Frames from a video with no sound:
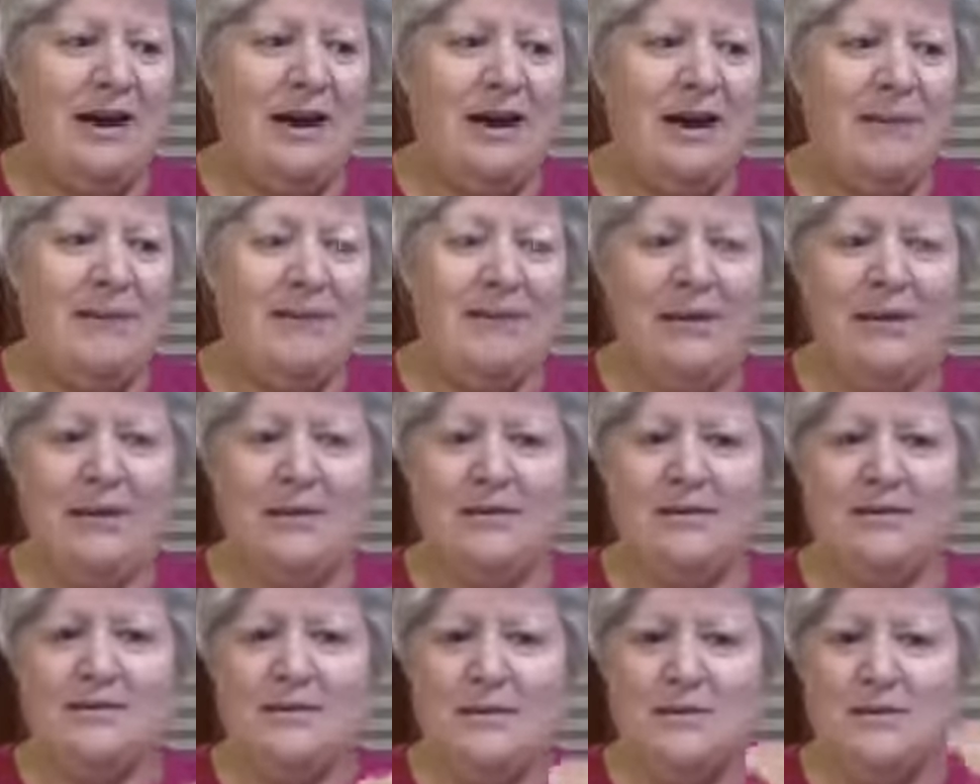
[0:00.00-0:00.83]

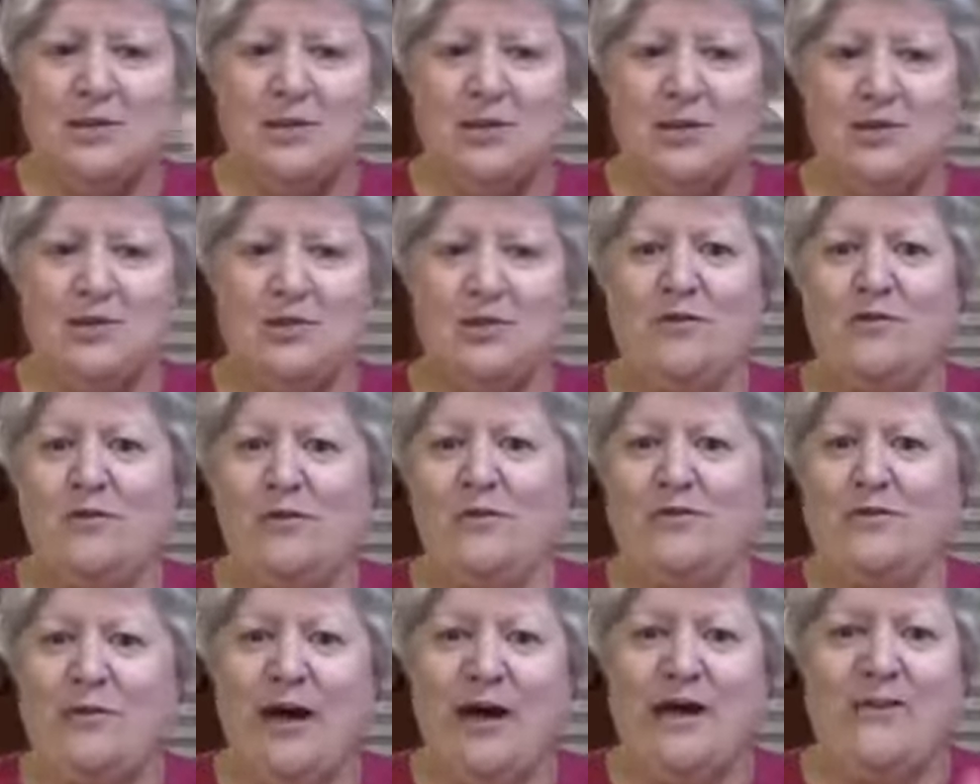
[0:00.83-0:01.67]
being substituted for
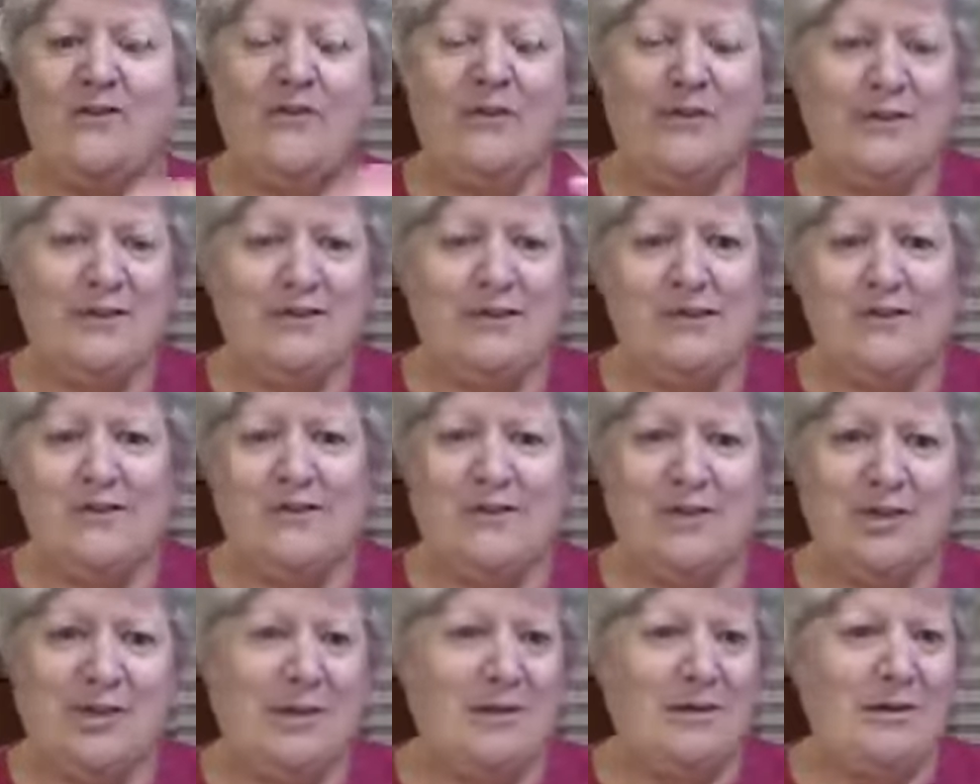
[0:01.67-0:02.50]
5 of these
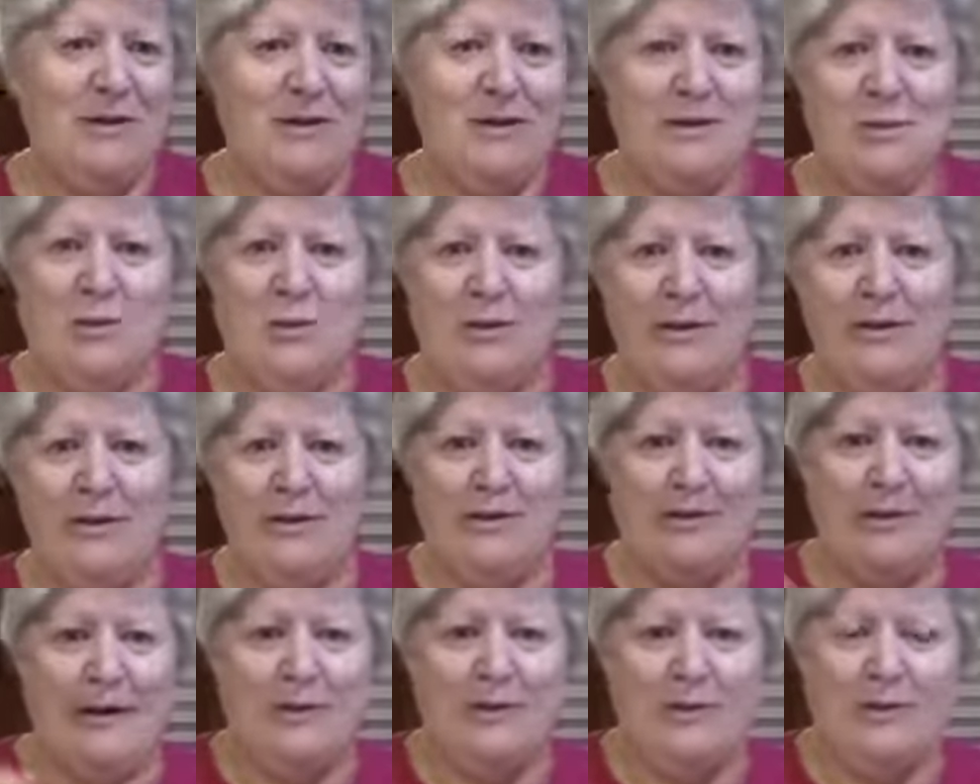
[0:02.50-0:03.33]
different Japanese women that
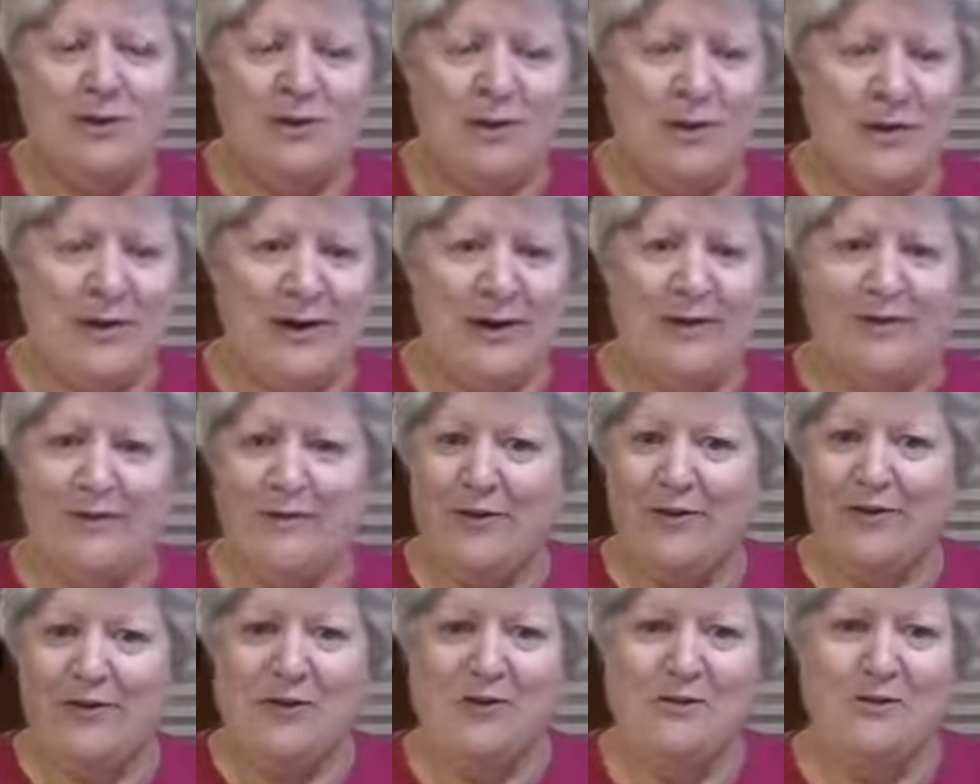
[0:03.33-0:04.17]
they were showing at
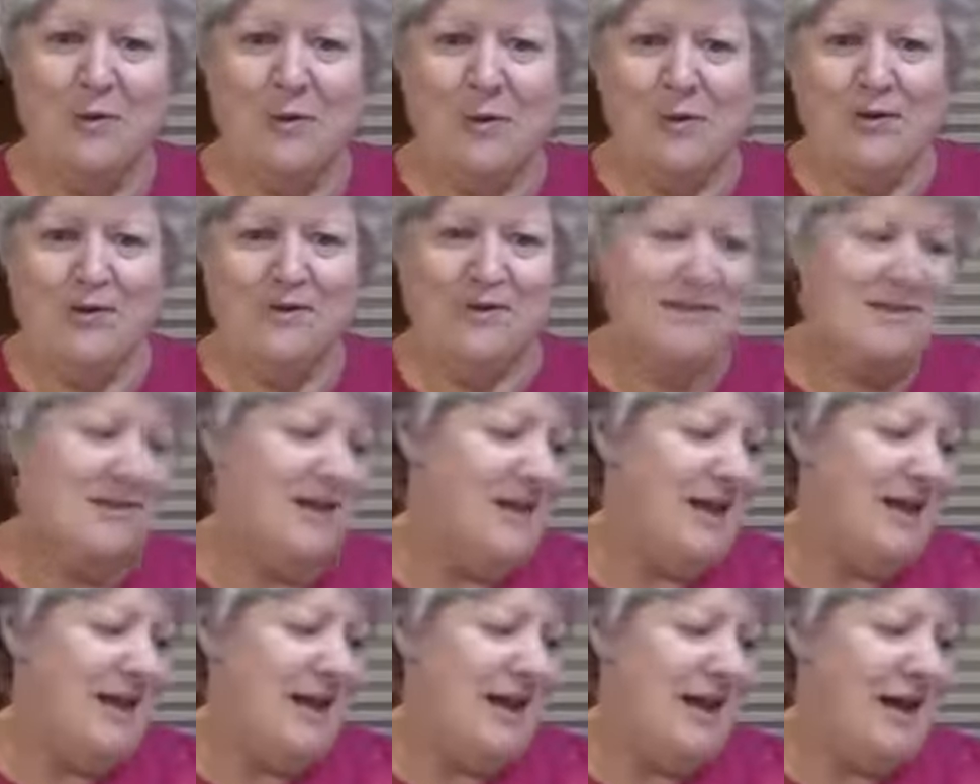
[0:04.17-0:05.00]
various points.
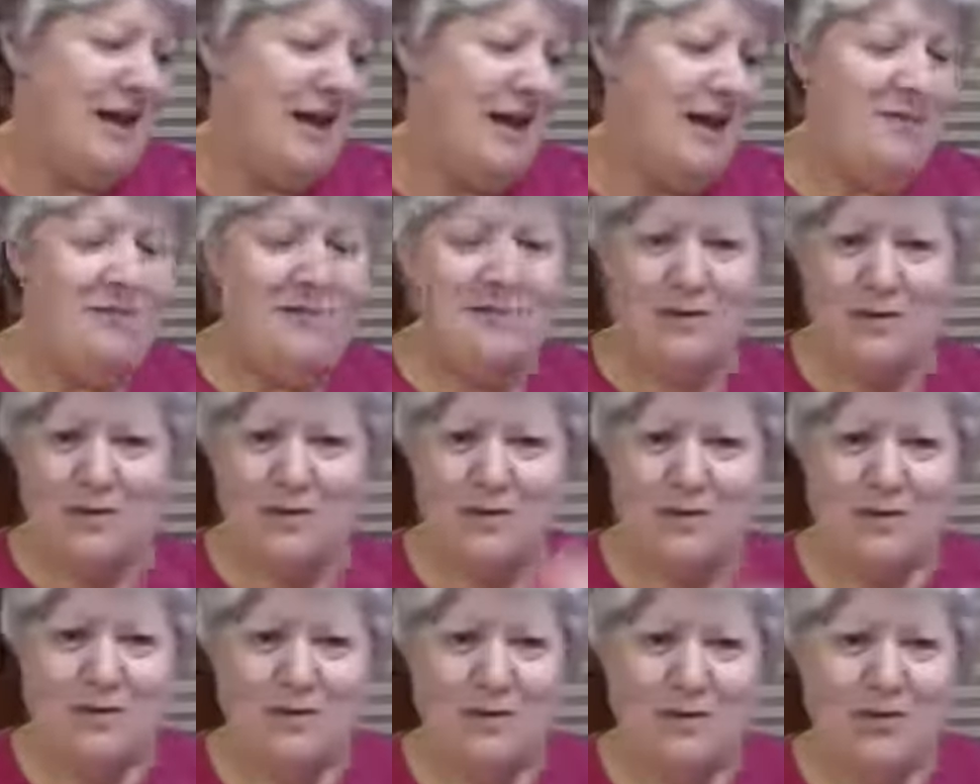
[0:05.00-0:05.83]
So she
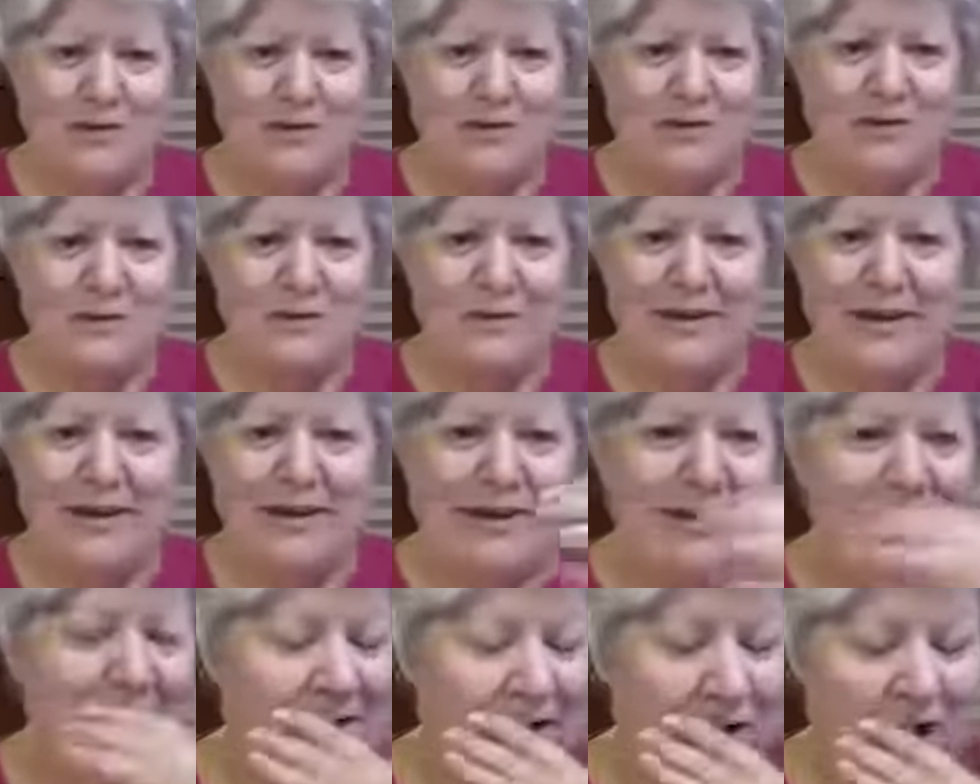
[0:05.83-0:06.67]
was shown swimming.
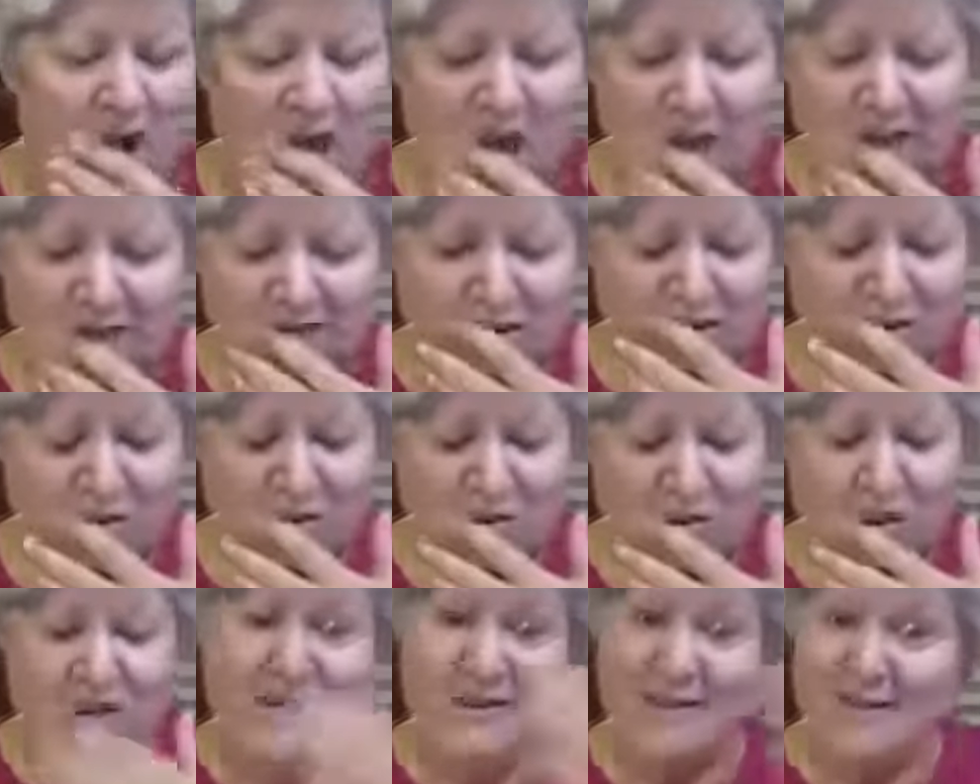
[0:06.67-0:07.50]
So
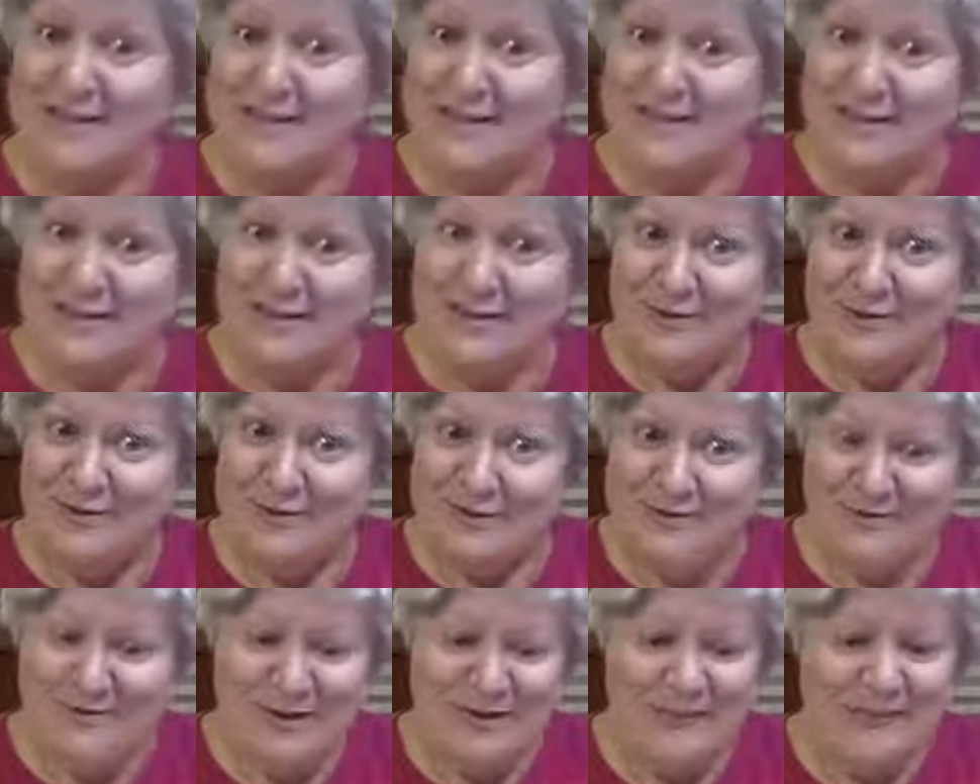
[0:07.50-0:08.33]
that's another little
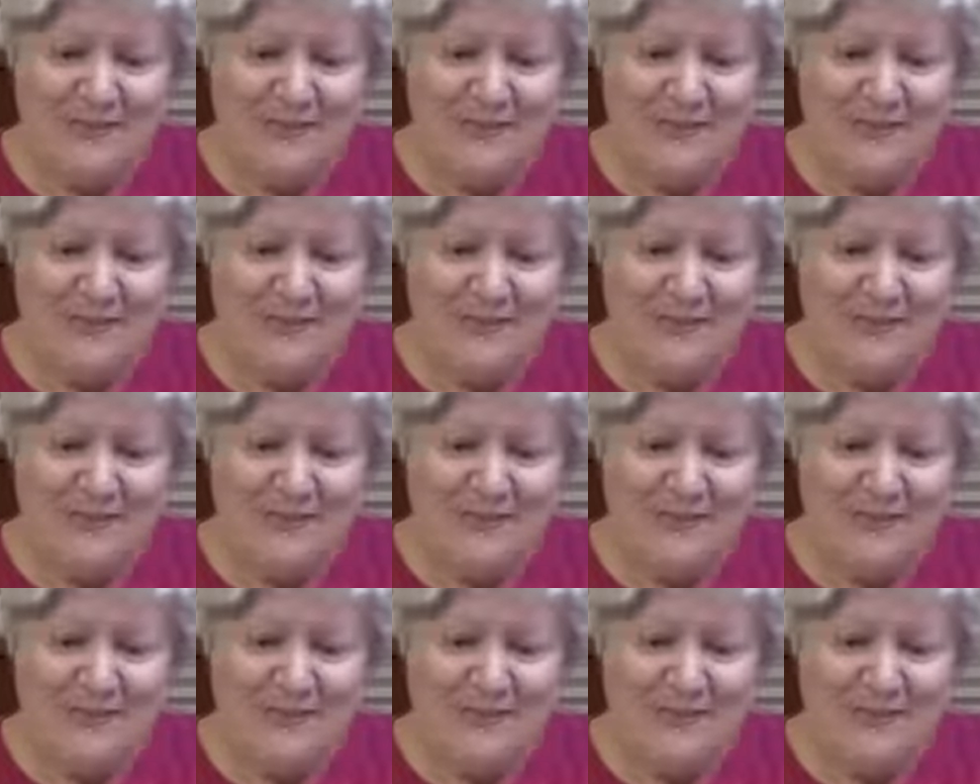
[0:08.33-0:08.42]
tidbit.